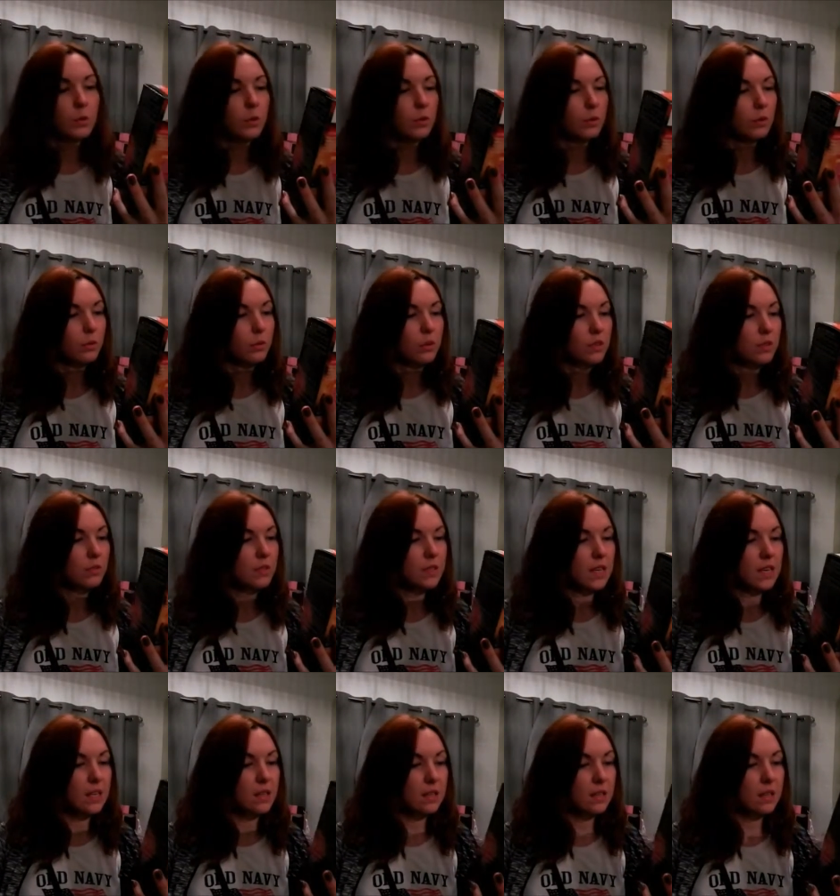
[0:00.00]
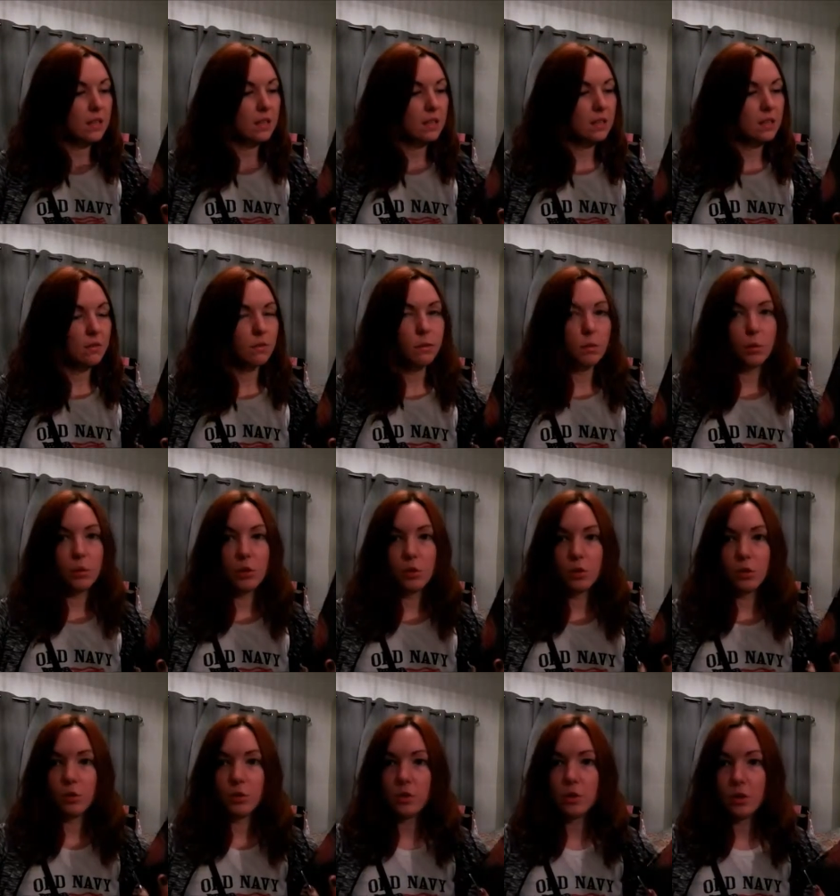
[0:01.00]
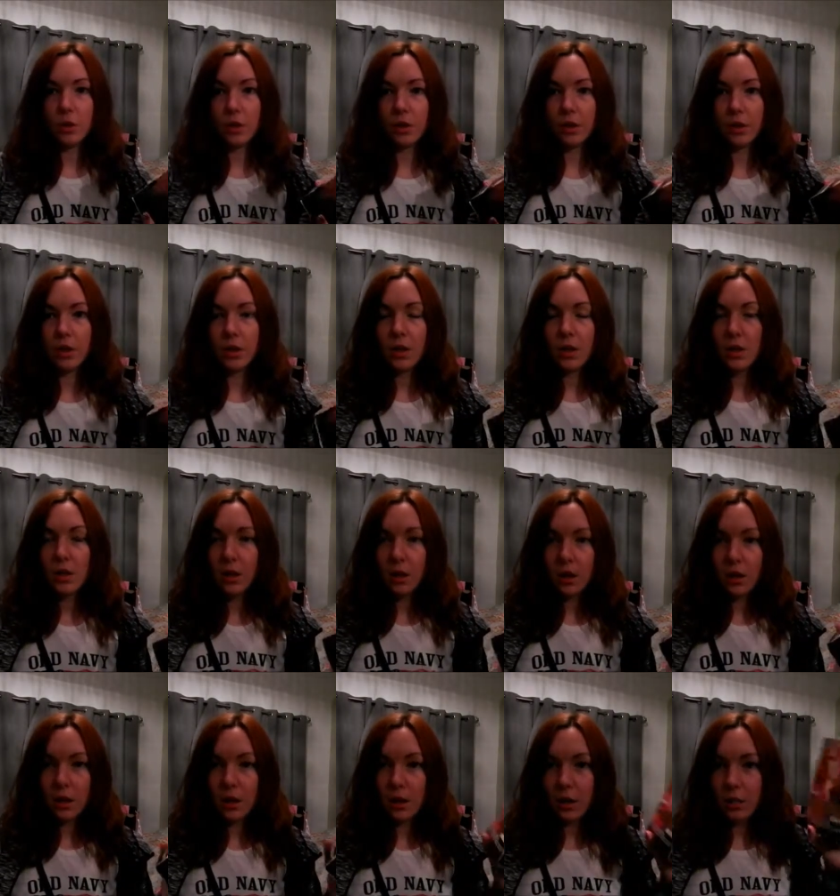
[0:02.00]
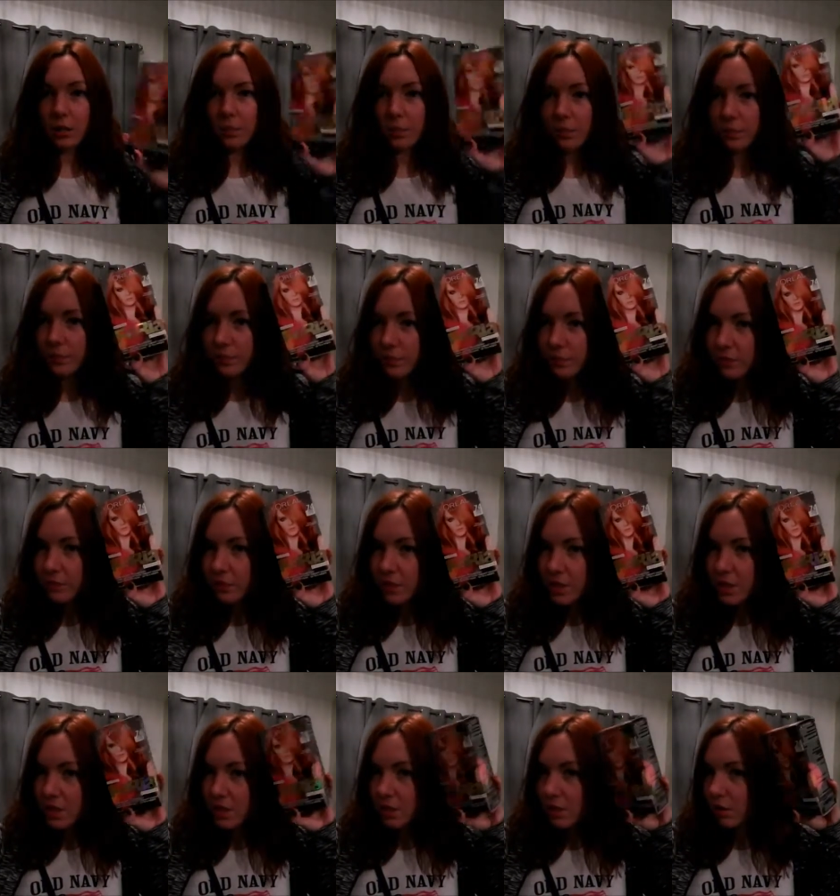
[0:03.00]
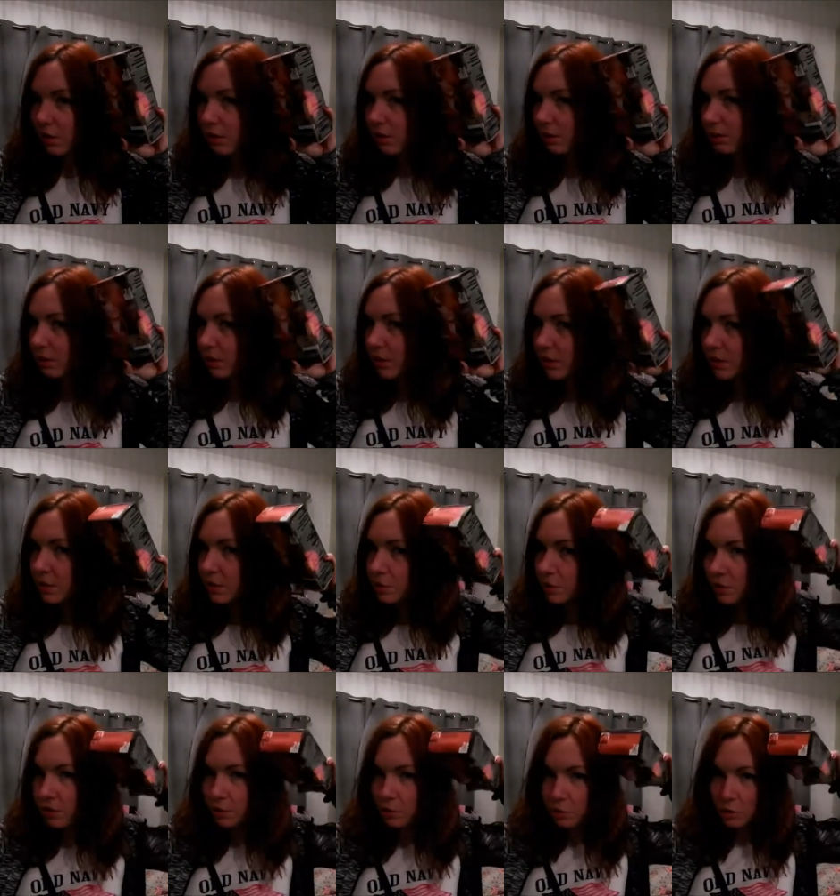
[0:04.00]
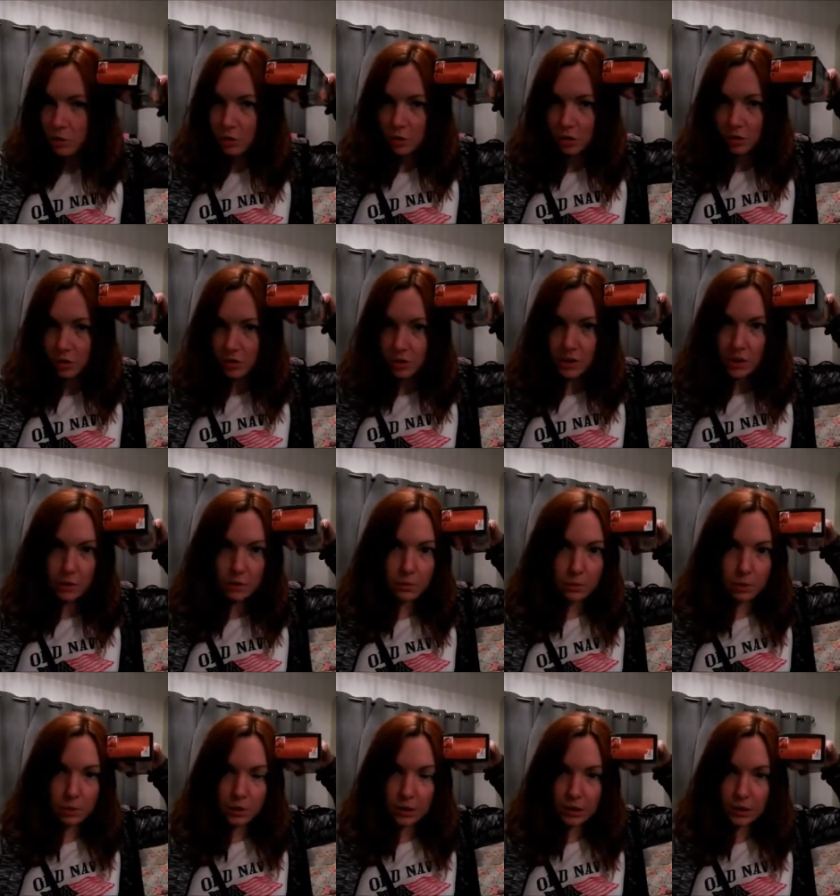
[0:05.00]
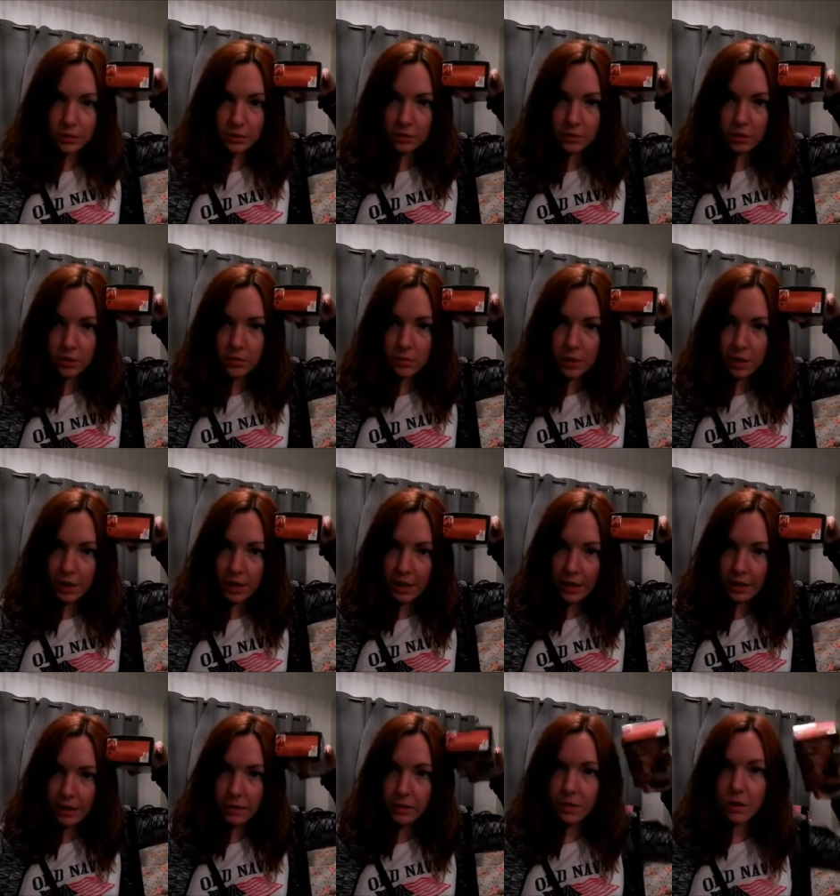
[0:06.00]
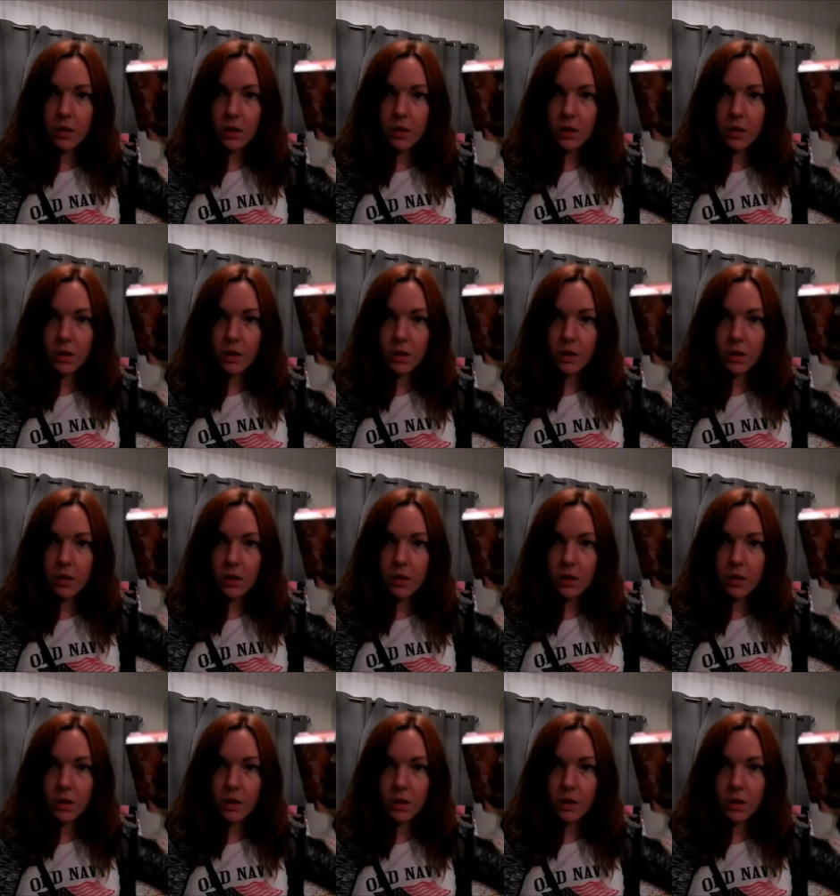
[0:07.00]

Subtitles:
You'll already have seen this if you watch the other dye. It's pretty much not the same colour as my hair.